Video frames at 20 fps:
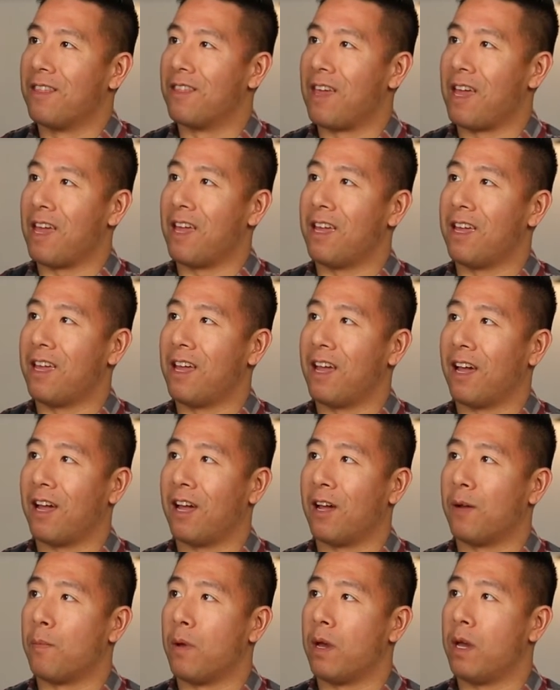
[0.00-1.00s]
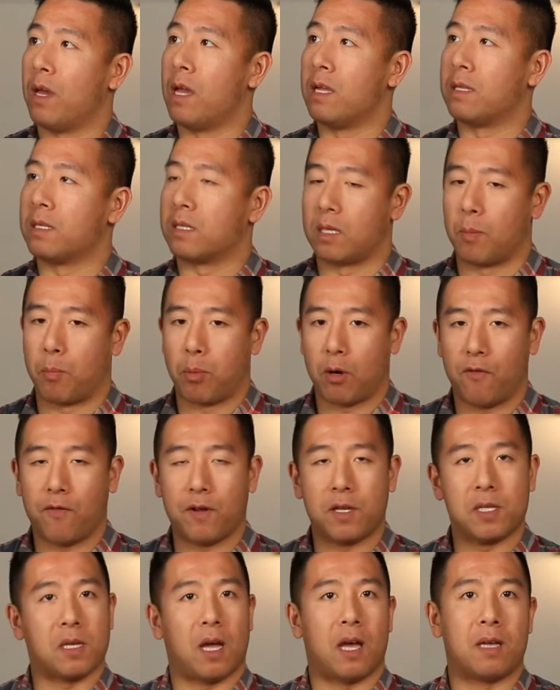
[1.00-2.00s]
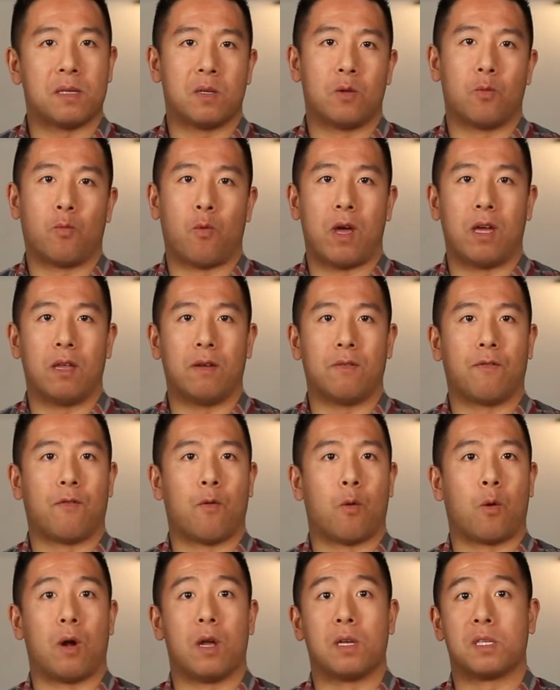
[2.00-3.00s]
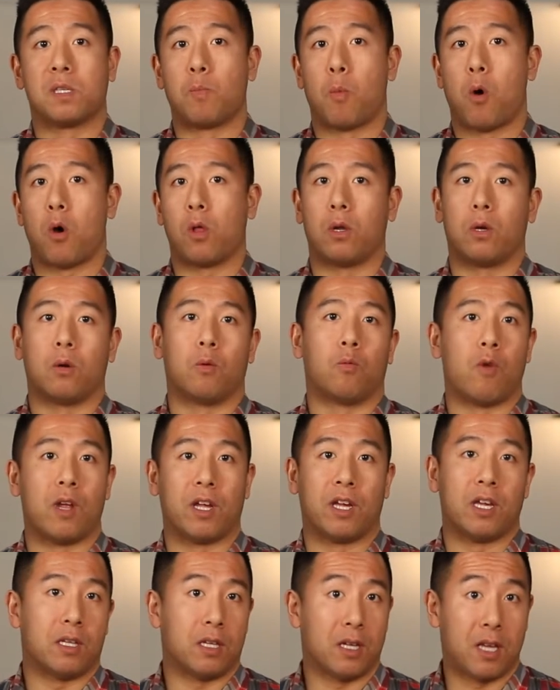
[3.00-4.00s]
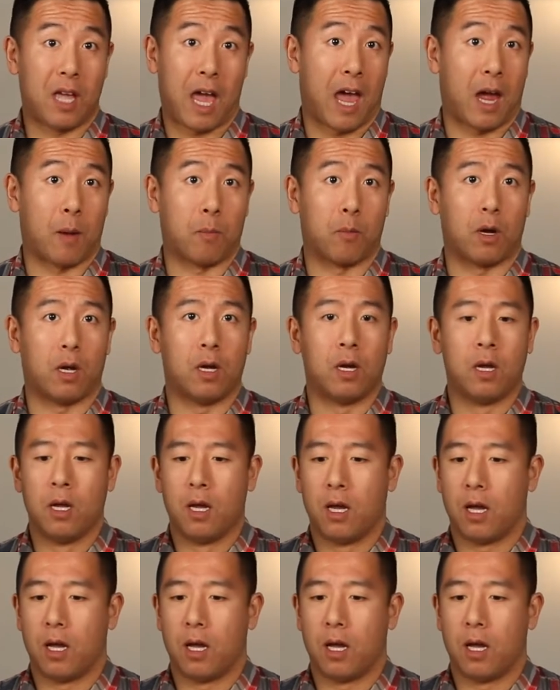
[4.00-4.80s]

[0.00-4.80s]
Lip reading: It's the perfect size and weight for a smaller rig camera,